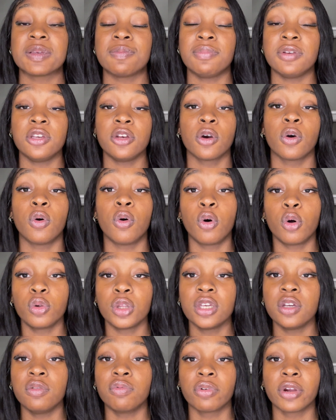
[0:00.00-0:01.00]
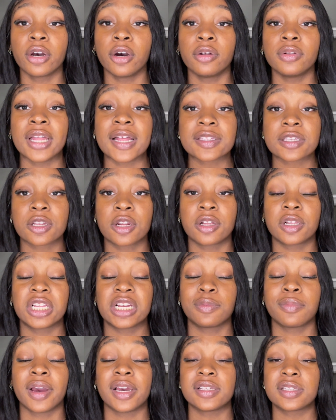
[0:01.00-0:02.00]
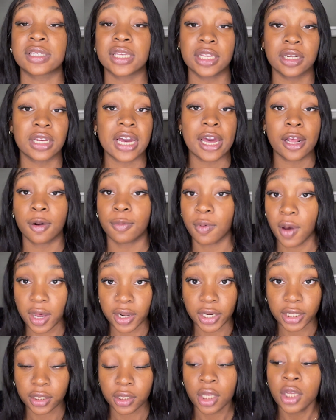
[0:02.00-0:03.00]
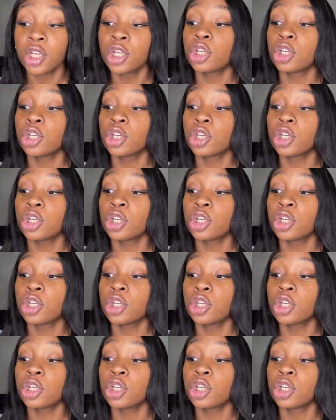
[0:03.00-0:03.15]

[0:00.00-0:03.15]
be your holy grail that's gonna clear my skin kind of product.